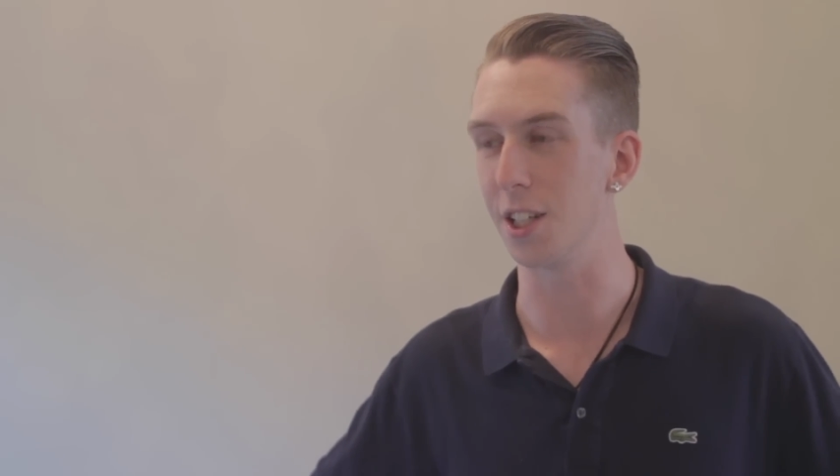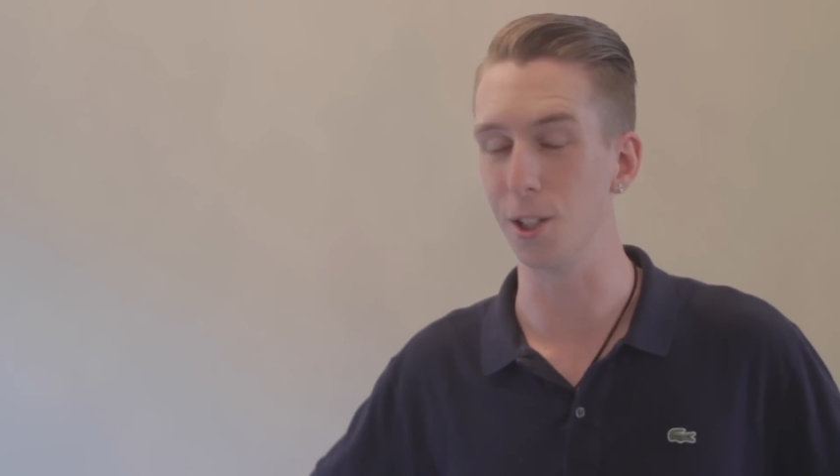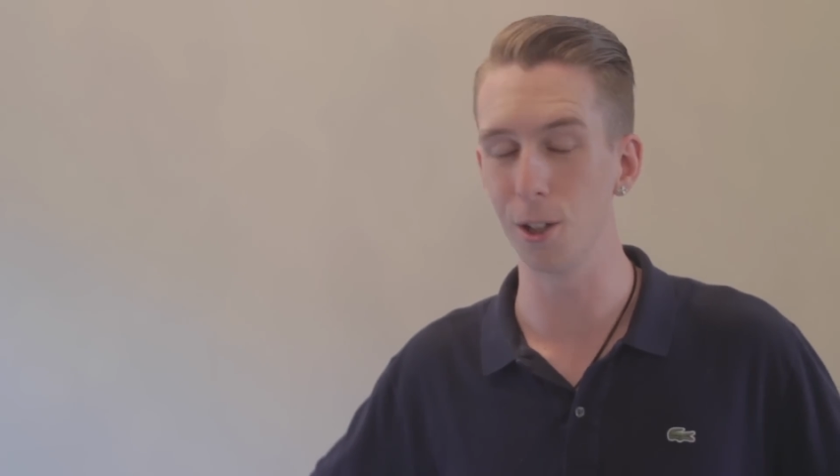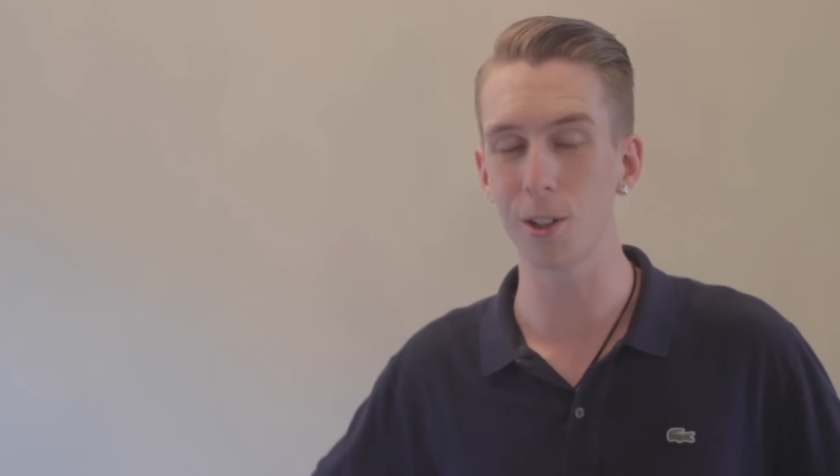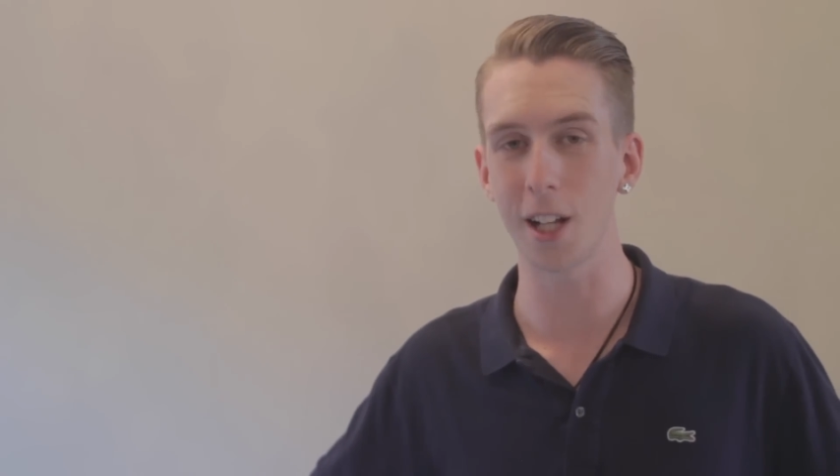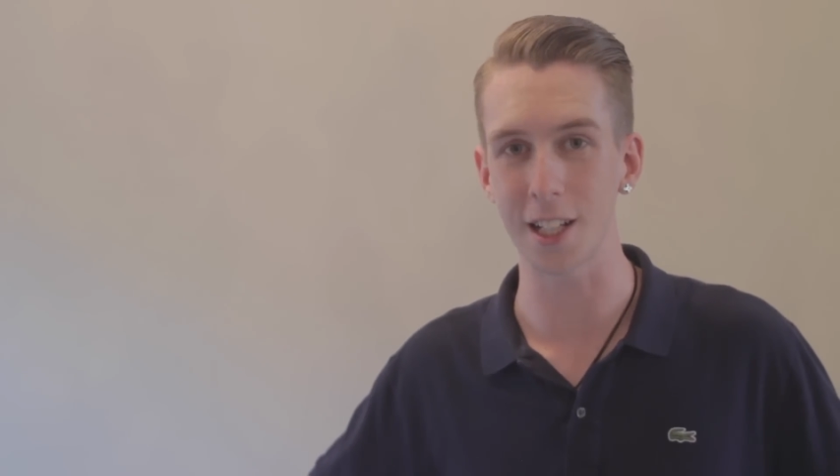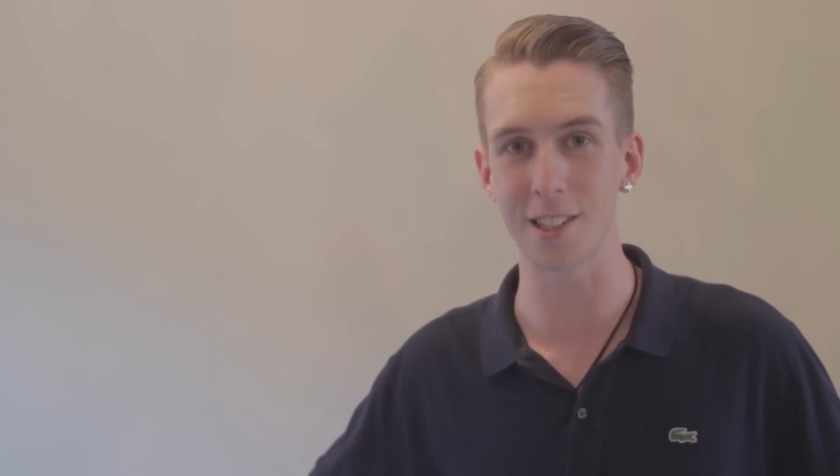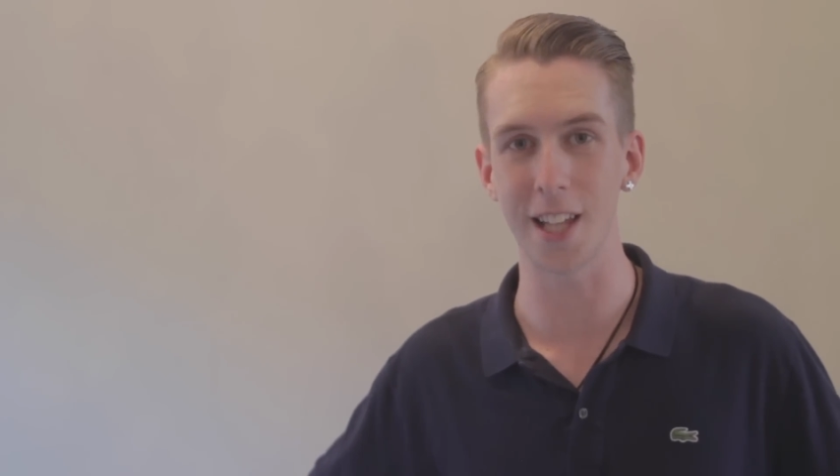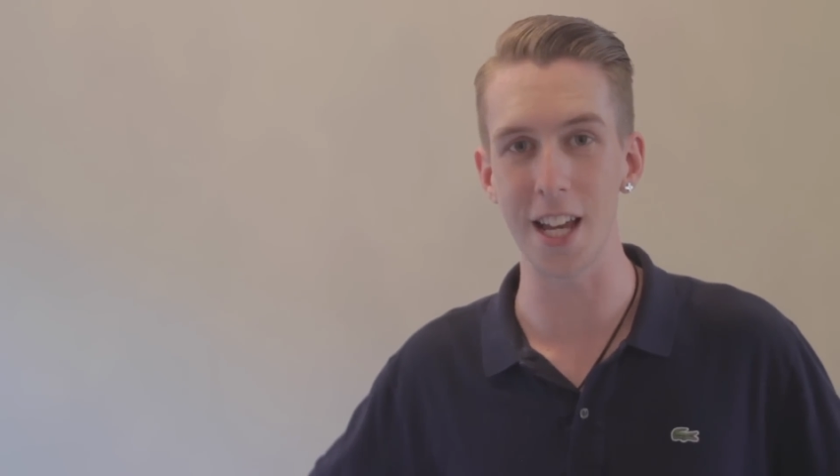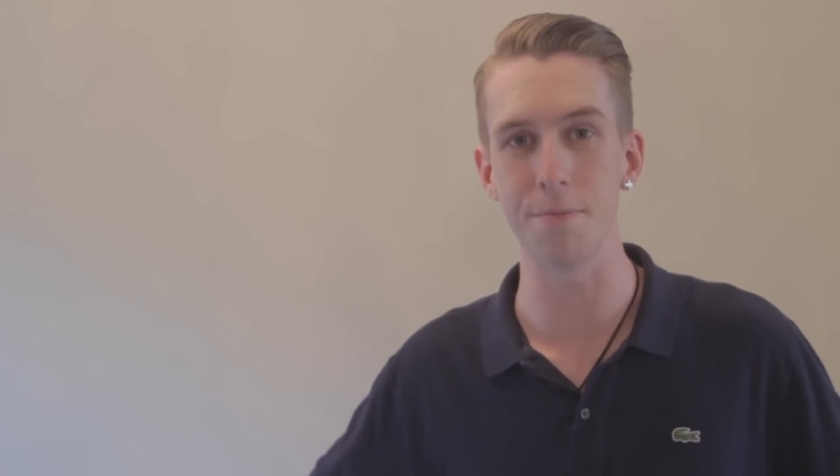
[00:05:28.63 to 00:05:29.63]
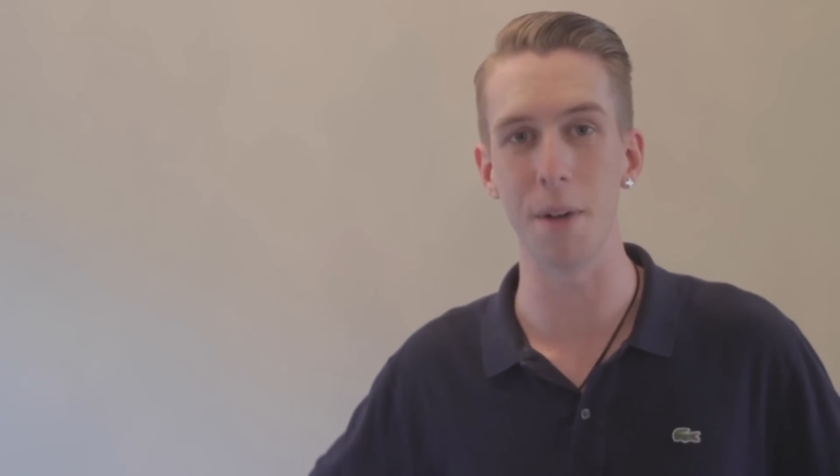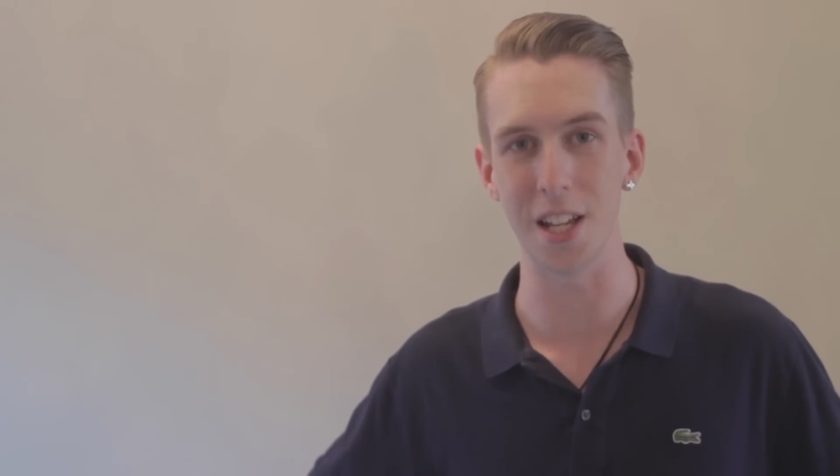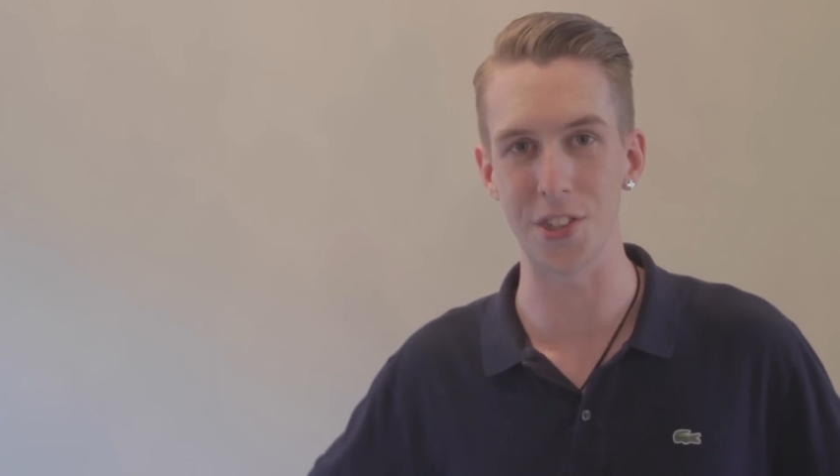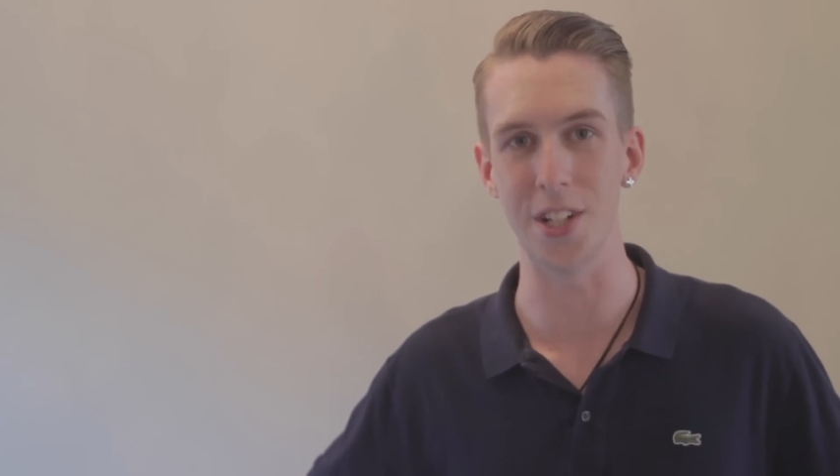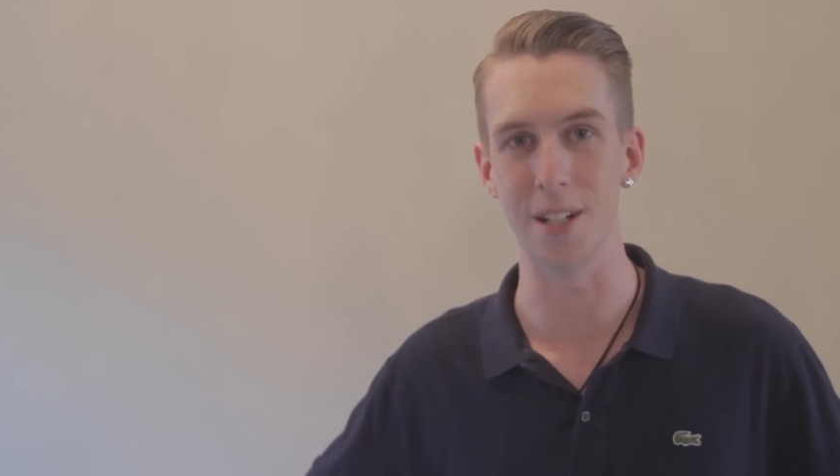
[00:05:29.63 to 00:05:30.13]
you look like a slave
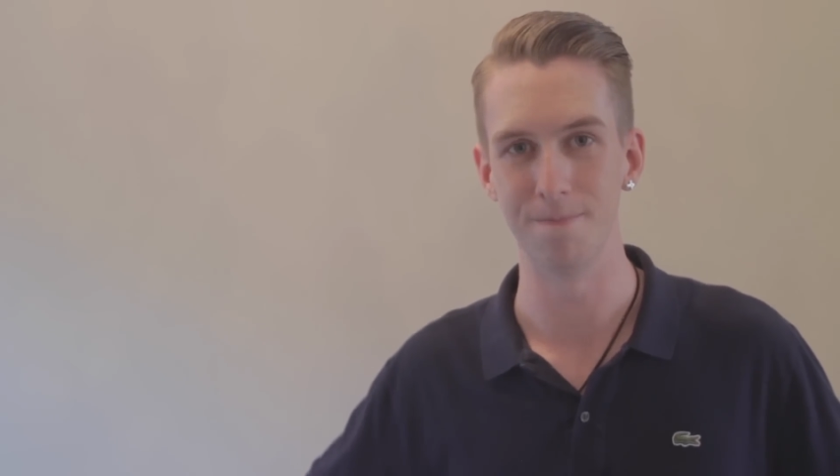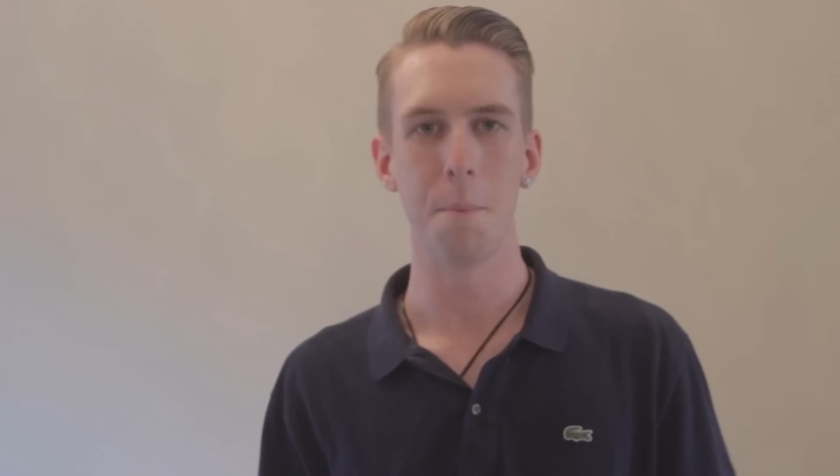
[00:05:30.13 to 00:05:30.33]
master.